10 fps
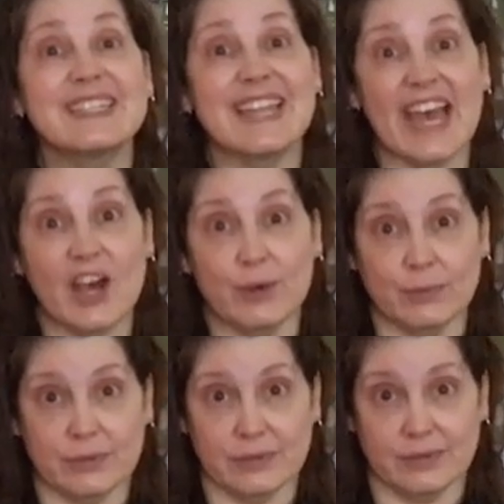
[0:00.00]

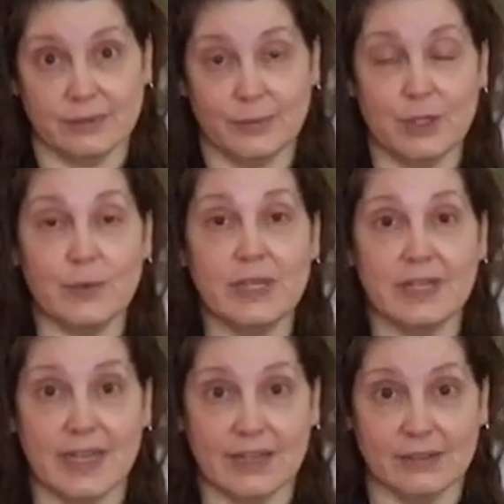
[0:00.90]
down when you
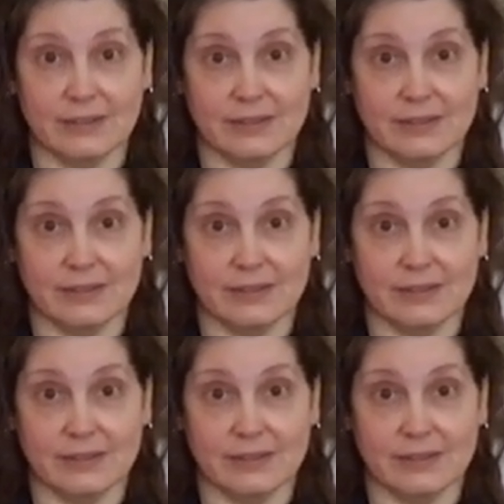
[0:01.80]
inhale.